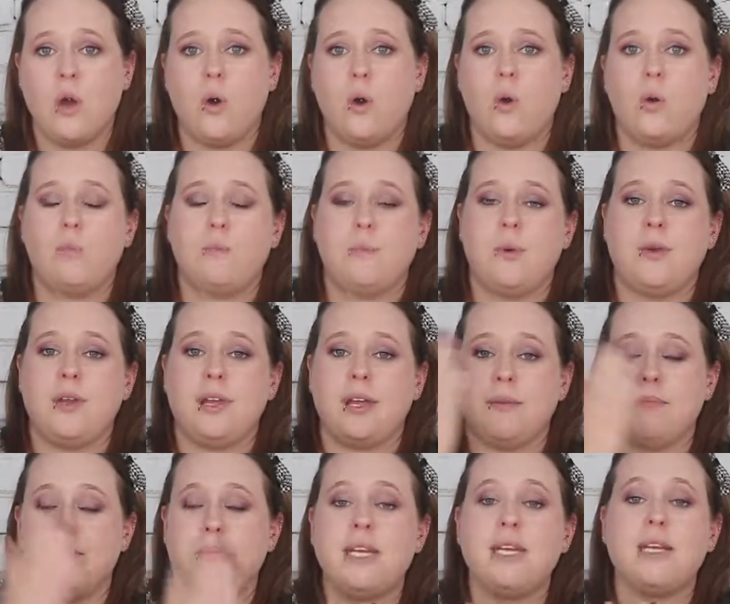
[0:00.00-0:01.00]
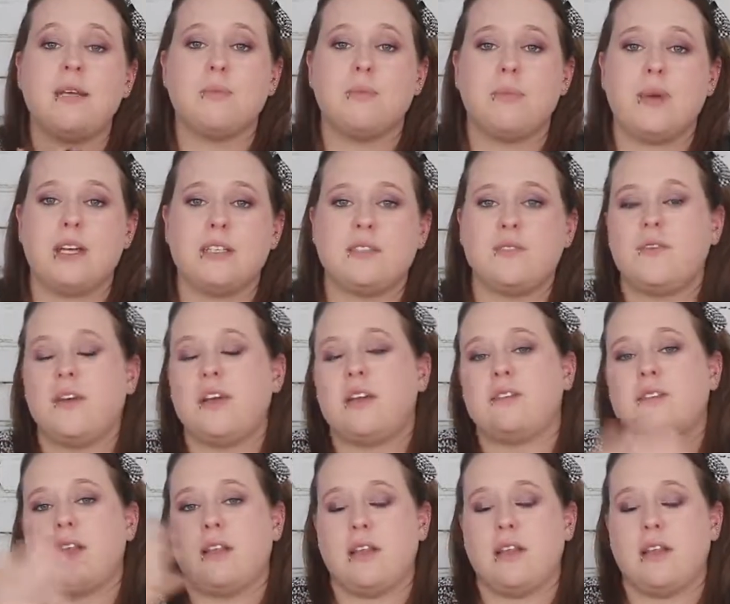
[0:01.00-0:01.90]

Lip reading: or putting a medium price first,